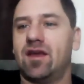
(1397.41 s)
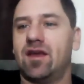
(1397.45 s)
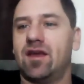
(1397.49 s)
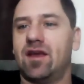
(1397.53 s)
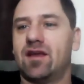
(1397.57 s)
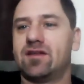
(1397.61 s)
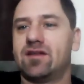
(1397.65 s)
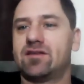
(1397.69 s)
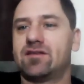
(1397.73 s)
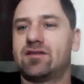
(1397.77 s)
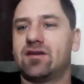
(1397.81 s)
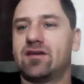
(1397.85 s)

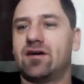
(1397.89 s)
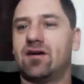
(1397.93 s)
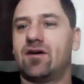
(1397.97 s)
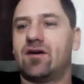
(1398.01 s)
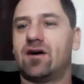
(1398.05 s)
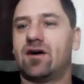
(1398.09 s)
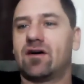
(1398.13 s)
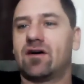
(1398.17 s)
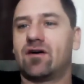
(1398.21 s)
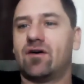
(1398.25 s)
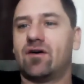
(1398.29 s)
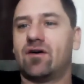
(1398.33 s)
And so
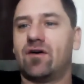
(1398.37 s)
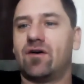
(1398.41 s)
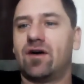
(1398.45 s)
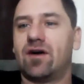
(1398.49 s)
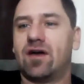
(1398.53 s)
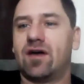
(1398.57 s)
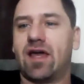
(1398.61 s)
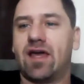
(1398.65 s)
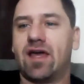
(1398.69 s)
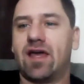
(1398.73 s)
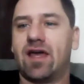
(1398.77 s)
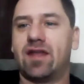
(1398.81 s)
I'll go
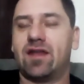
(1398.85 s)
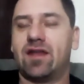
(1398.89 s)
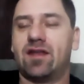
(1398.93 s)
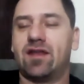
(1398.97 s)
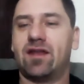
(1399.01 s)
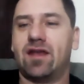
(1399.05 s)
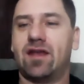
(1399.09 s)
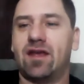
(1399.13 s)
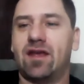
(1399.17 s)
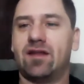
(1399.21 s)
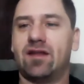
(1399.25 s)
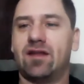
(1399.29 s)
ahead
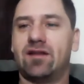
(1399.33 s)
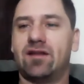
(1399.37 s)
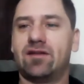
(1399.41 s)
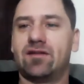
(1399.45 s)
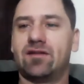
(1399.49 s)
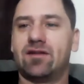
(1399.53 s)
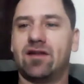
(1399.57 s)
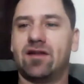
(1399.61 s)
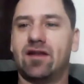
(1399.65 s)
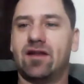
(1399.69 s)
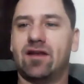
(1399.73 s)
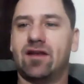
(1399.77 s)

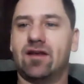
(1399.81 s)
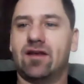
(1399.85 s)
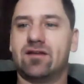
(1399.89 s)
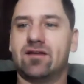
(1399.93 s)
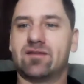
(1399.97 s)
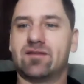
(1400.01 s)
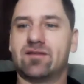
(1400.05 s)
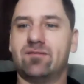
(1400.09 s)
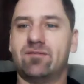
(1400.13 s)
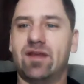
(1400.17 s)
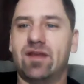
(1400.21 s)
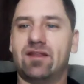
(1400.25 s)
and
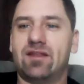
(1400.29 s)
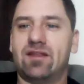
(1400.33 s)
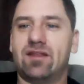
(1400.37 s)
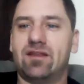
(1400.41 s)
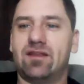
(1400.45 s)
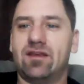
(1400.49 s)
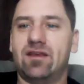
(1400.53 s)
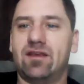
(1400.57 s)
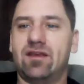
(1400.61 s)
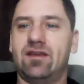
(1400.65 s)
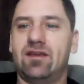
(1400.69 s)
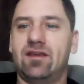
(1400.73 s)

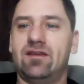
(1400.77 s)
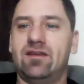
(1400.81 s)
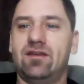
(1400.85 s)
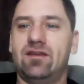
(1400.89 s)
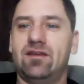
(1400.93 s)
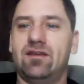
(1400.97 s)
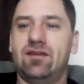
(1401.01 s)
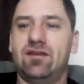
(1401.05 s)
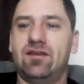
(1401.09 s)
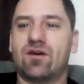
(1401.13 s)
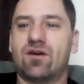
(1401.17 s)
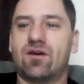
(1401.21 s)
submit
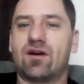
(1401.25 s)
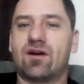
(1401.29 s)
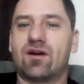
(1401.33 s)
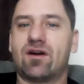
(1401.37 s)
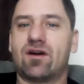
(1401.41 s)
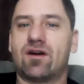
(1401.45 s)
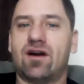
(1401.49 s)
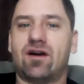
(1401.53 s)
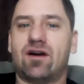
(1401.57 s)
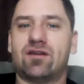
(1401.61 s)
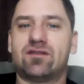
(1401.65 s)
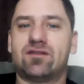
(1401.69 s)
the
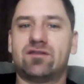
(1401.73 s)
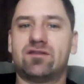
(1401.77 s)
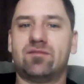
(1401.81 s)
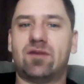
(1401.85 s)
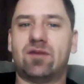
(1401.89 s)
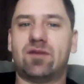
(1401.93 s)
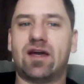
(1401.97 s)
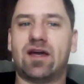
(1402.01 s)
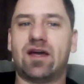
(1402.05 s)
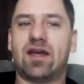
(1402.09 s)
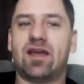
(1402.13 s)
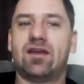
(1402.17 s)
URL to
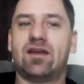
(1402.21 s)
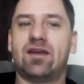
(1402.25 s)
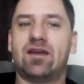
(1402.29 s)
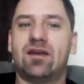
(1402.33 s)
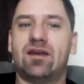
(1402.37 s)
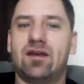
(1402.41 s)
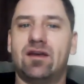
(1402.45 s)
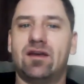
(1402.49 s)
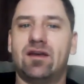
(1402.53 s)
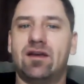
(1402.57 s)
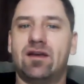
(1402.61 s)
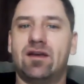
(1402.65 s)
my
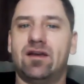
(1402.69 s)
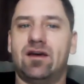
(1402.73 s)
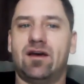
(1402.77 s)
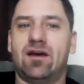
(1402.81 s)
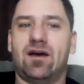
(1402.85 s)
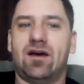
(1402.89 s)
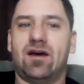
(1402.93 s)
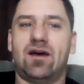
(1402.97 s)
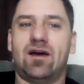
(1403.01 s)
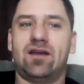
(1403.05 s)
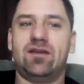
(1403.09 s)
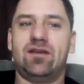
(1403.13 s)

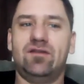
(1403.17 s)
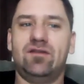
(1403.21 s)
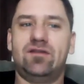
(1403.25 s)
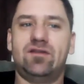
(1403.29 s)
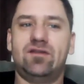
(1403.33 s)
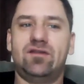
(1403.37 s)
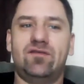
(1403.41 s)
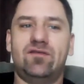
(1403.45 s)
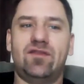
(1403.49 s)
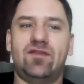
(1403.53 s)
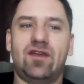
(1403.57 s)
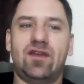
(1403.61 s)

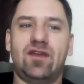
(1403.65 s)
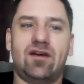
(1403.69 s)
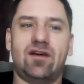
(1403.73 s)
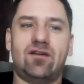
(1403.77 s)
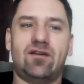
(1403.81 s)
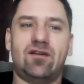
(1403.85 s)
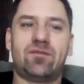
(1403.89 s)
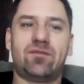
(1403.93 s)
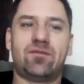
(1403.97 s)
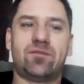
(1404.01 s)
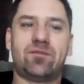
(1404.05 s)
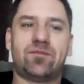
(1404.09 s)
YouTube
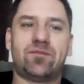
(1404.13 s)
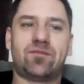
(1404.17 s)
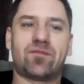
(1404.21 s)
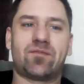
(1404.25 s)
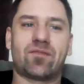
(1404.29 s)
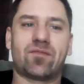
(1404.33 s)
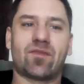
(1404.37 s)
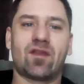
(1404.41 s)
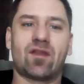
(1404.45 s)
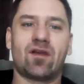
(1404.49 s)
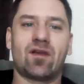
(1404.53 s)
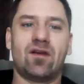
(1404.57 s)
video.
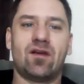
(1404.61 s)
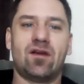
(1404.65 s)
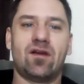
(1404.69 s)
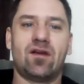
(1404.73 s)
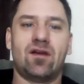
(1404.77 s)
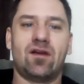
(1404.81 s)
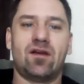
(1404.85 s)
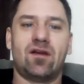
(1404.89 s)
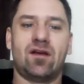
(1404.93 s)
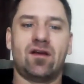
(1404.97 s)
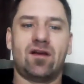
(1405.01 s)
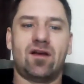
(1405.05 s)

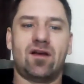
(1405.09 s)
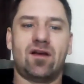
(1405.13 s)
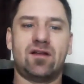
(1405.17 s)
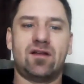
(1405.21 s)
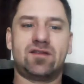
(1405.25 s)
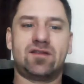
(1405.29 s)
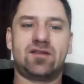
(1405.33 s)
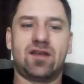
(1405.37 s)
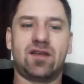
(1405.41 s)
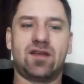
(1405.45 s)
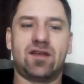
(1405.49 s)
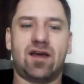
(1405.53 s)

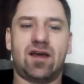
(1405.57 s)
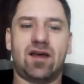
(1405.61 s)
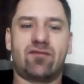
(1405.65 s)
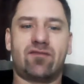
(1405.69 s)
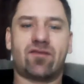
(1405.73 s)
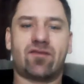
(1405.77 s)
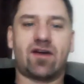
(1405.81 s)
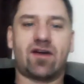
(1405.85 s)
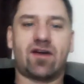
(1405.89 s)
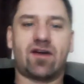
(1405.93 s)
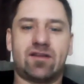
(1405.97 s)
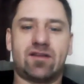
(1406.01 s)
Let's say
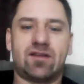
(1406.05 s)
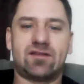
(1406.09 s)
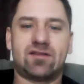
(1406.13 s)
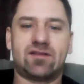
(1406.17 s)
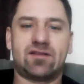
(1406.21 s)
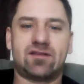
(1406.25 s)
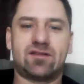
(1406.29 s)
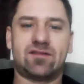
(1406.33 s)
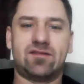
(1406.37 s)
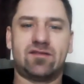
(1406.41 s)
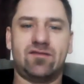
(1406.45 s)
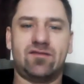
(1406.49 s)
I've got
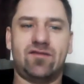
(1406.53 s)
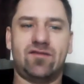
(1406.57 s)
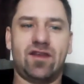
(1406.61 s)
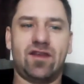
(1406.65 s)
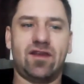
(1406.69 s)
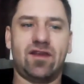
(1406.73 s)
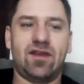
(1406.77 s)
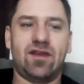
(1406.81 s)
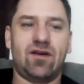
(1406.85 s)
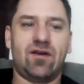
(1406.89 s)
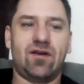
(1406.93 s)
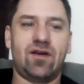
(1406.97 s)
this
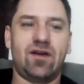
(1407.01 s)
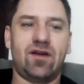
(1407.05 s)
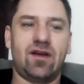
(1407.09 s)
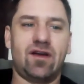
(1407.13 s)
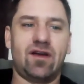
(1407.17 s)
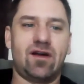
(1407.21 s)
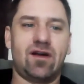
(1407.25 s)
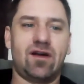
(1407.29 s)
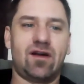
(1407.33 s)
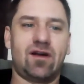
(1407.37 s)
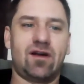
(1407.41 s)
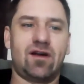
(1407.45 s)
video
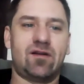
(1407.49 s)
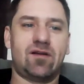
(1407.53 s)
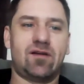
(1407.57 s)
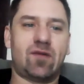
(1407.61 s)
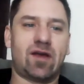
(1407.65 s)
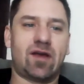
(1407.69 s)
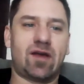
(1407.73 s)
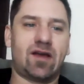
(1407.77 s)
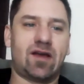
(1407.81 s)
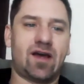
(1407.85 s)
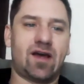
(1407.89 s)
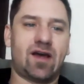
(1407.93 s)
here in
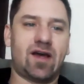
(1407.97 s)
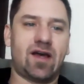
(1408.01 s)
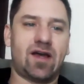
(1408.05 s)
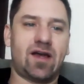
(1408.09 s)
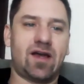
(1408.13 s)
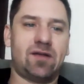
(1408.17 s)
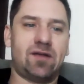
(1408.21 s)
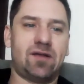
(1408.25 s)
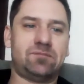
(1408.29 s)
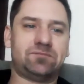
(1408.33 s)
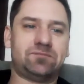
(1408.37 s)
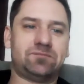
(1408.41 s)
my
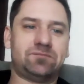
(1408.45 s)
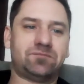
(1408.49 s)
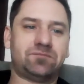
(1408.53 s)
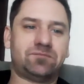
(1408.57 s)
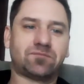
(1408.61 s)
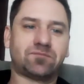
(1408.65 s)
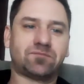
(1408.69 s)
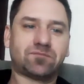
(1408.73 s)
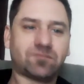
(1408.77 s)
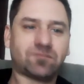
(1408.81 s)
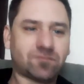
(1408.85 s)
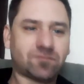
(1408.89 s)
guide,
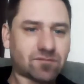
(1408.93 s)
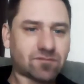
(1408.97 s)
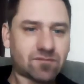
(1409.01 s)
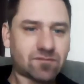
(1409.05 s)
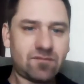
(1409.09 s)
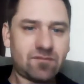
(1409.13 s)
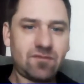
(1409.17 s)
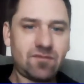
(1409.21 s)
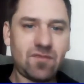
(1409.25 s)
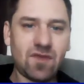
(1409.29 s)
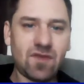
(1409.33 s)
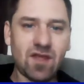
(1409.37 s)

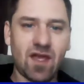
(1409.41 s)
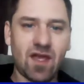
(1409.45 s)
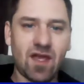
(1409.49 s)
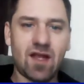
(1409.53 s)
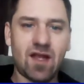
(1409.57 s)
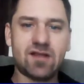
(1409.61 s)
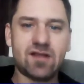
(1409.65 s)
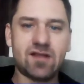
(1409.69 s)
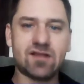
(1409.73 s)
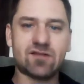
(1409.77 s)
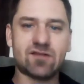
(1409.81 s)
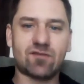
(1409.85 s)

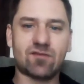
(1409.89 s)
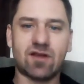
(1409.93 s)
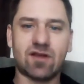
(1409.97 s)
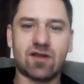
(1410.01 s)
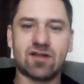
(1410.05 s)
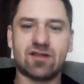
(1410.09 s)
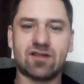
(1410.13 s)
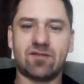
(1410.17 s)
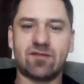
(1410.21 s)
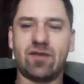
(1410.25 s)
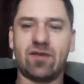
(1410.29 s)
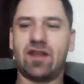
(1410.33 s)
and I just want
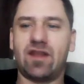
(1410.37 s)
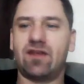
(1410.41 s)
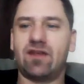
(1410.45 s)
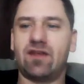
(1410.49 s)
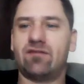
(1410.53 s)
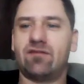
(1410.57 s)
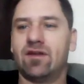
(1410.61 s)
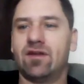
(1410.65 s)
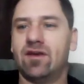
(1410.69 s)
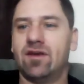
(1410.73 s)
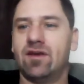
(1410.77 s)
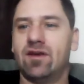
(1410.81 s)
to submit
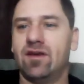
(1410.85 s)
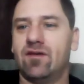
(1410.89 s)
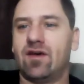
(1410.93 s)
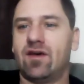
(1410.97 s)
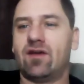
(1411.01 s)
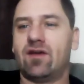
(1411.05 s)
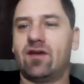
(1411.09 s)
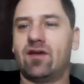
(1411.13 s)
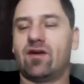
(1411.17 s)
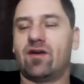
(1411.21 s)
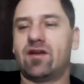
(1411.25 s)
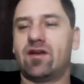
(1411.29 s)
it.
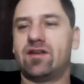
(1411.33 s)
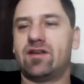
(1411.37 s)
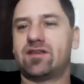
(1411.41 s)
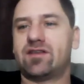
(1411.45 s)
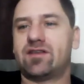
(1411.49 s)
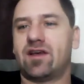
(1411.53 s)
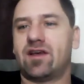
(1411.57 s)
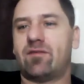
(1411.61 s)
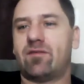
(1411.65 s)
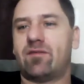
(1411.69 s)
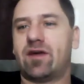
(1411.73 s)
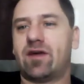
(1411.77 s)
You already
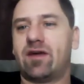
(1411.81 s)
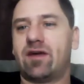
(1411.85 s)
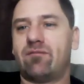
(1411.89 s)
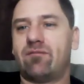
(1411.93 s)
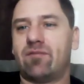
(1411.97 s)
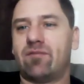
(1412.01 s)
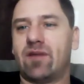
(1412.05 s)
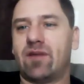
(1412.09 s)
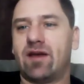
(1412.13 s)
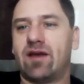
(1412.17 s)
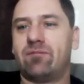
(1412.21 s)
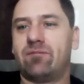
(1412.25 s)
saw
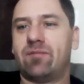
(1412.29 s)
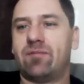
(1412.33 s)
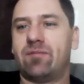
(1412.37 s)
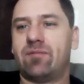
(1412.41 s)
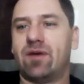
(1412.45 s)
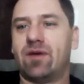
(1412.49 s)
my